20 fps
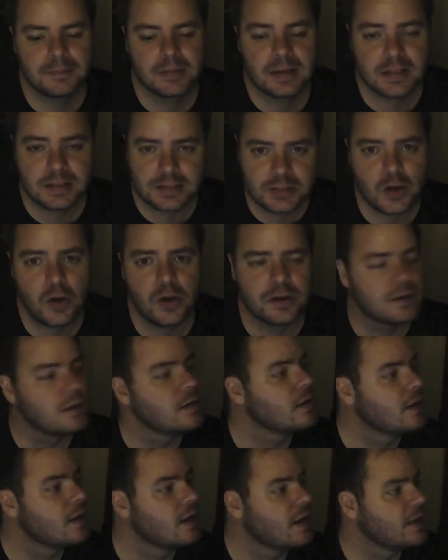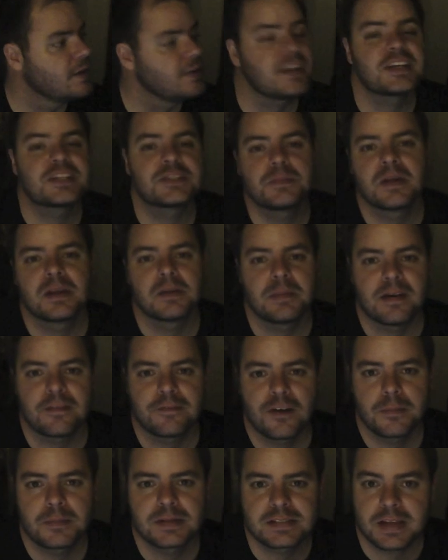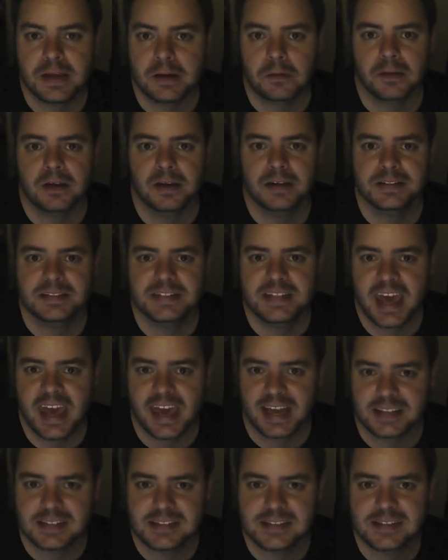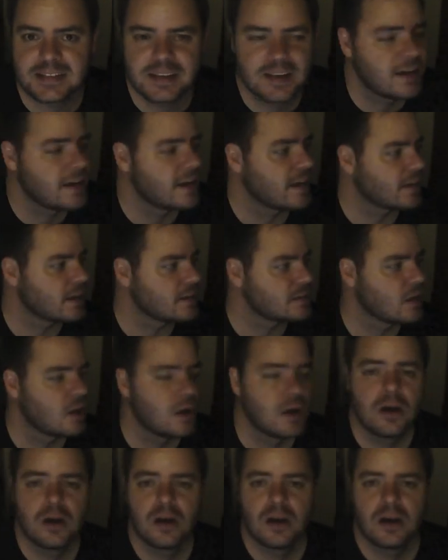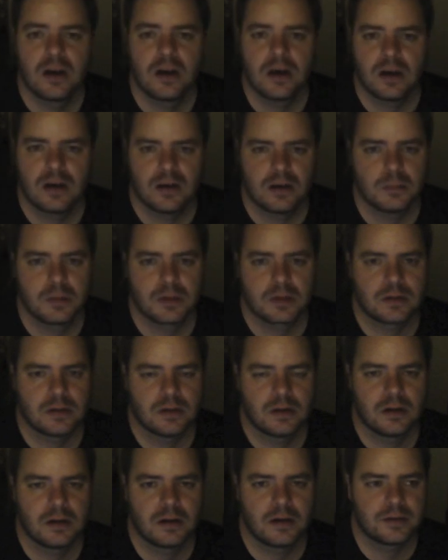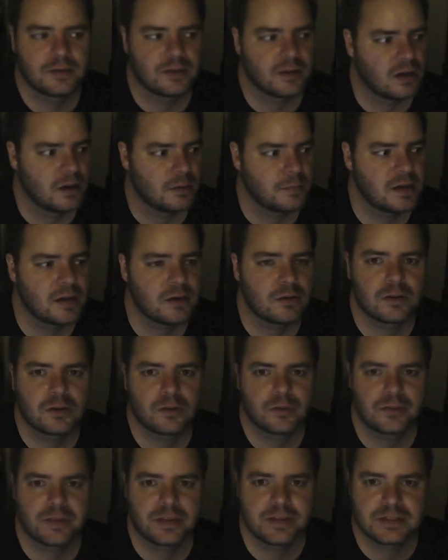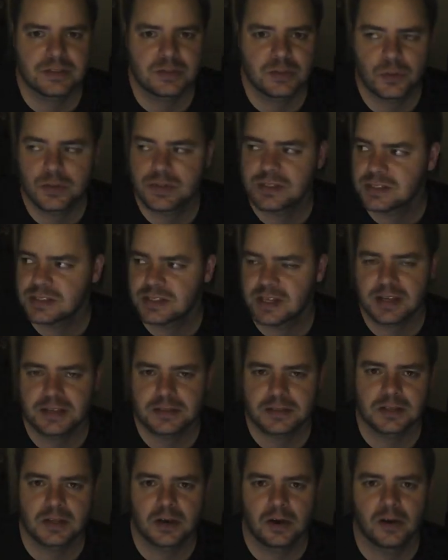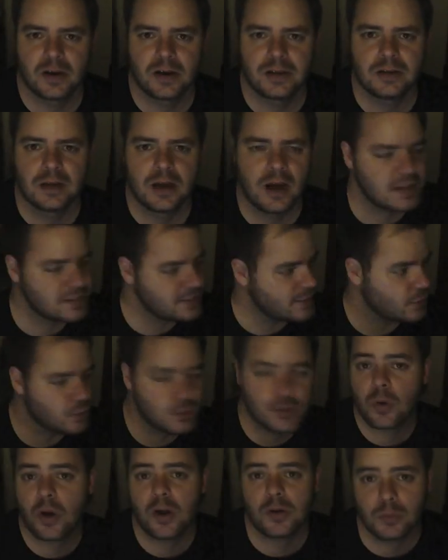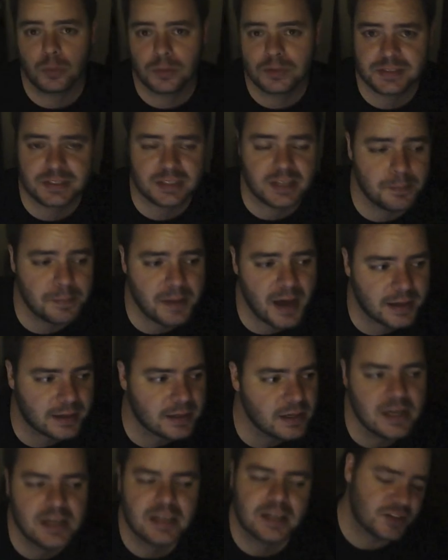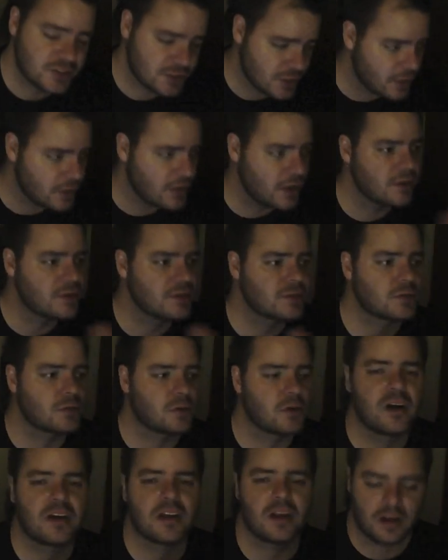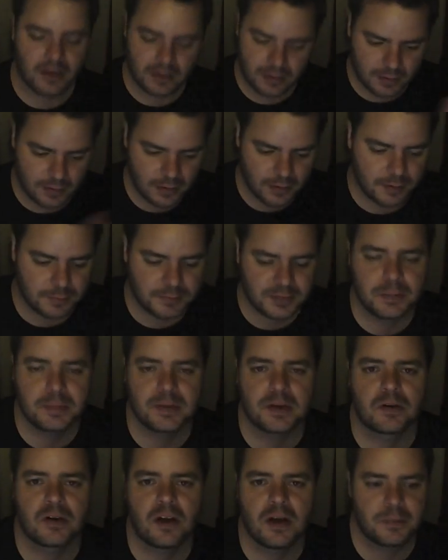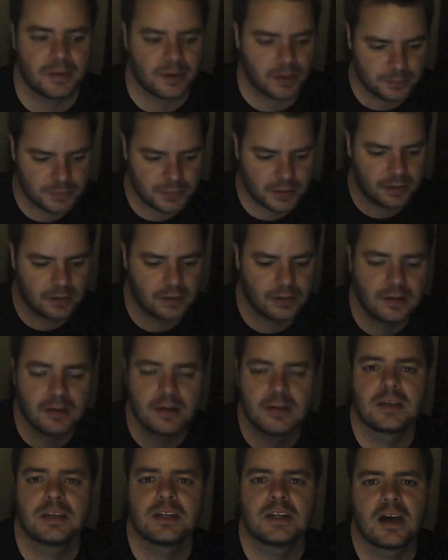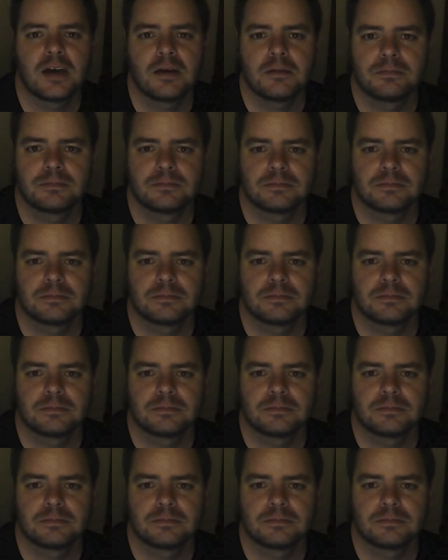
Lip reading: inside. Next minute, about 5 minutes later, I get a text. He goes, oh my God, I'm hearing all these noises outside. I said, are you right, you want us to come back? He goes, no, it's alright, I'm going to be alright, but I'm going to, you know,